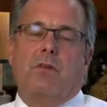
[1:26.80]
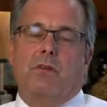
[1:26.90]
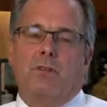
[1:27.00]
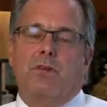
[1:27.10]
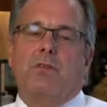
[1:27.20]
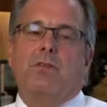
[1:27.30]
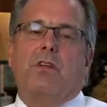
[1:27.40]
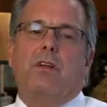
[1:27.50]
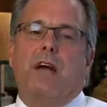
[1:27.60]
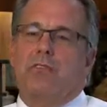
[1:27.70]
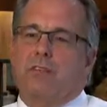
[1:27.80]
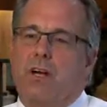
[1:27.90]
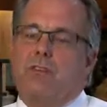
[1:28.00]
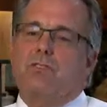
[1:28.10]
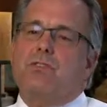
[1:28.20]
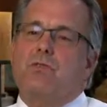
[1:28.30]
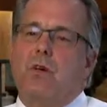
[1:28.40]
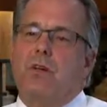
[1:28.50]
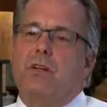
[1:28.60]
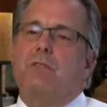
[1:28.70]
knew that advertisers
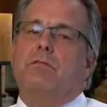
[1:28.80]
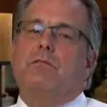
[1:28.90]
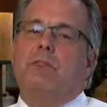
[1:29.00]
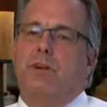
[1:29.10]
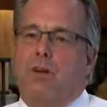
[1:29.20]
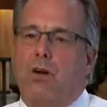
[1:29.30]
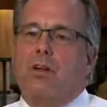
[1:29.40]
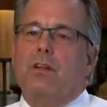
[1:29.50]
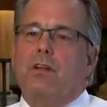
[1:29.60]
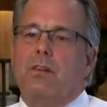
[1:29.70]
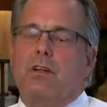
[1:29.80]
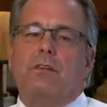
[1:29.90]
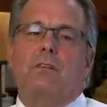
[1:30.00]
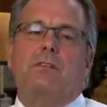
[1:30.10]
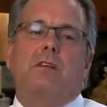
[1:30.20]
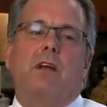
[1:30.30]
wanted a targeted vehicle,